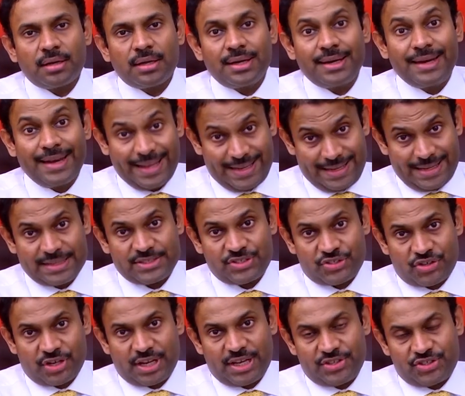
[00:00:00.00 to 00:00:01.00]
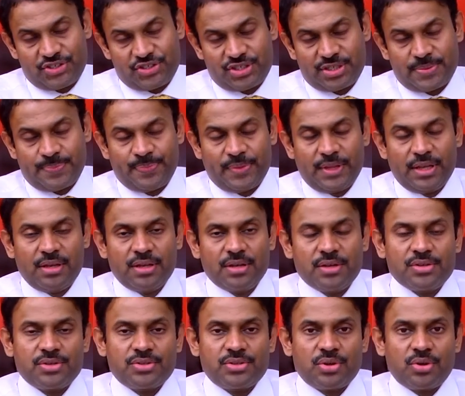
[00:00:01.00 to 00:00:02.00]
neck strains.
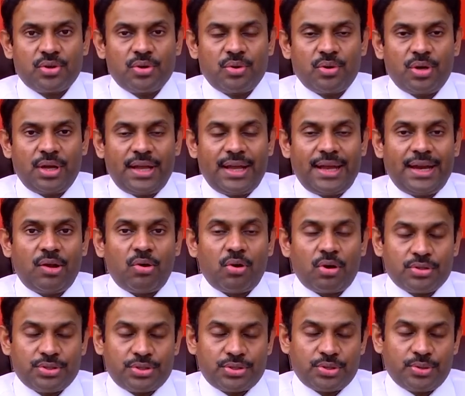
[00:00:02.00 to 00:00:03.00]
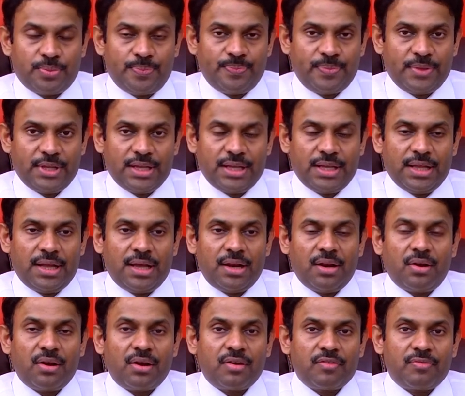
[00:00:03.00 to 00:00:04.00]
So, and also a
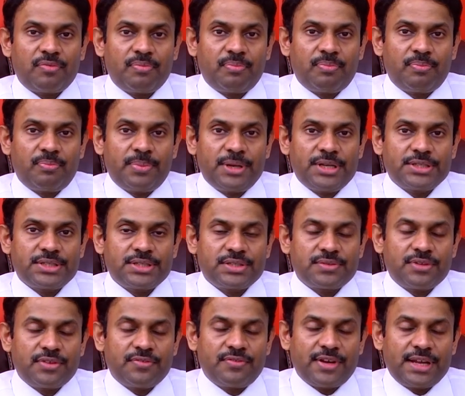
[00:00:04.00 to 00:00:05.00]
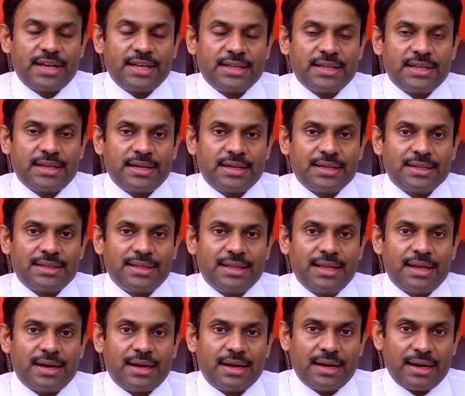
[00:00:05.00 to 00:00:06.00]
lot of patients, we find that they
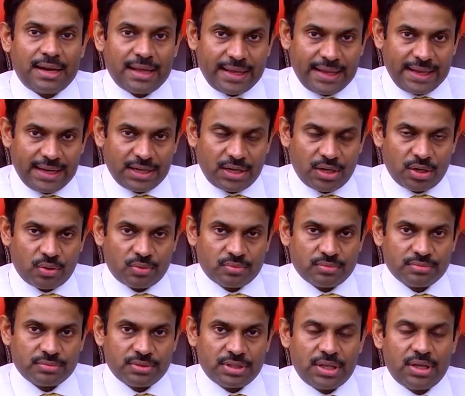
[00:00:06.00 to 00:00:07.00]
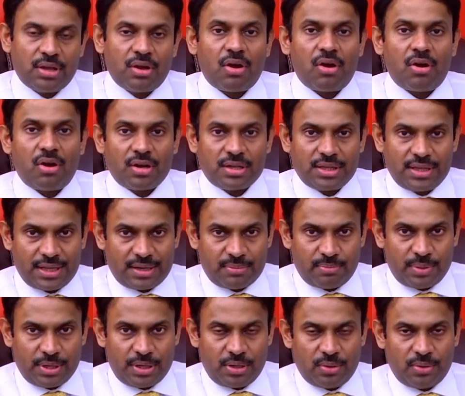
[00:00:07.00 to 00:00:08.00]
are lying down on their
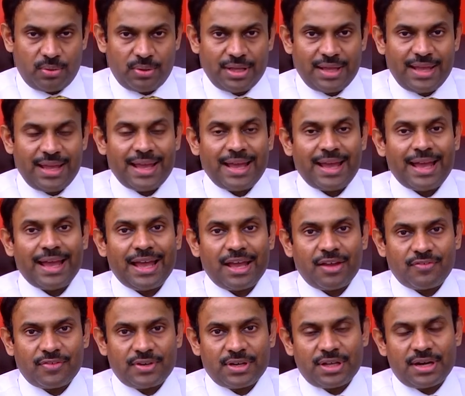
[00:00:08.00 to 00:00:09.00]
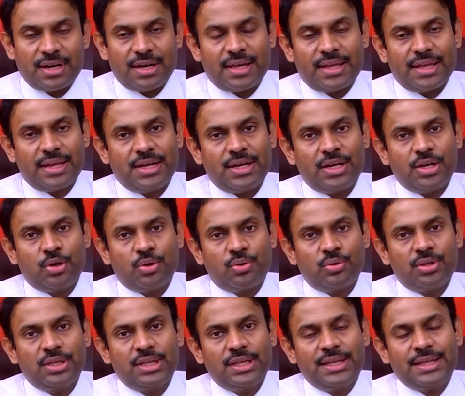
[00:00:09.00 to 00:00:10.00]
pillow. After lying
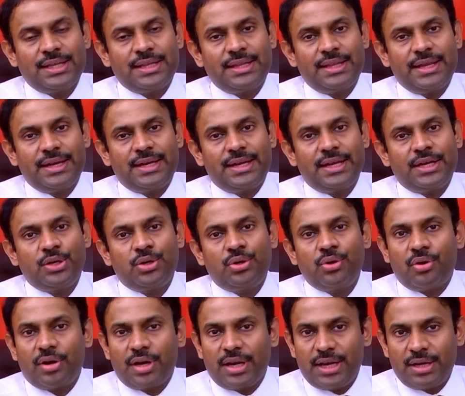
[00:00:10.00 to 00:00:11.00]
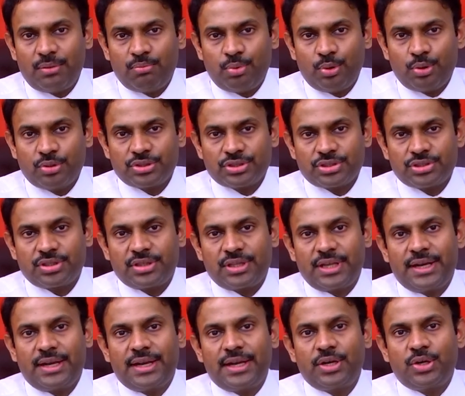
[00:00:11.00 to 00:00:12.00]
down, they tend to read books,
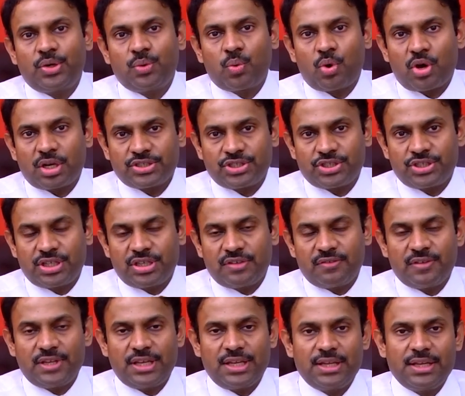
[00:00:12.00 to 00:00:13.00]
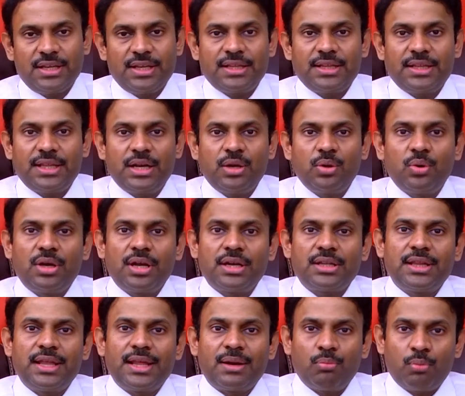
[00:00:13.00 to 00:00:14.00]
they tend to watch TV, they look
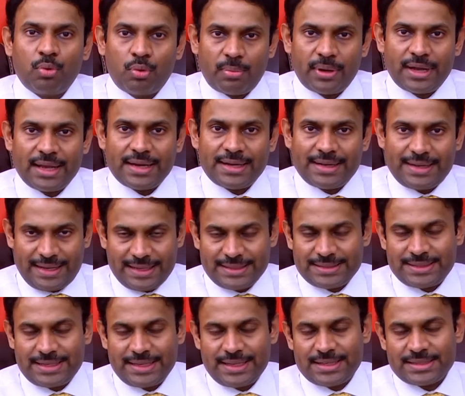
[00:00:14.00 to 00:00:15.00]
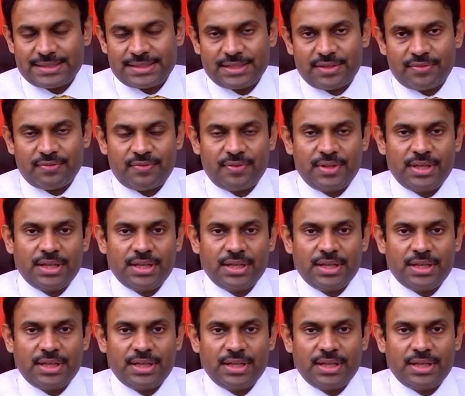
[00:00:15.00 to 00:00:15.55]
at their mobile, texting and stuff.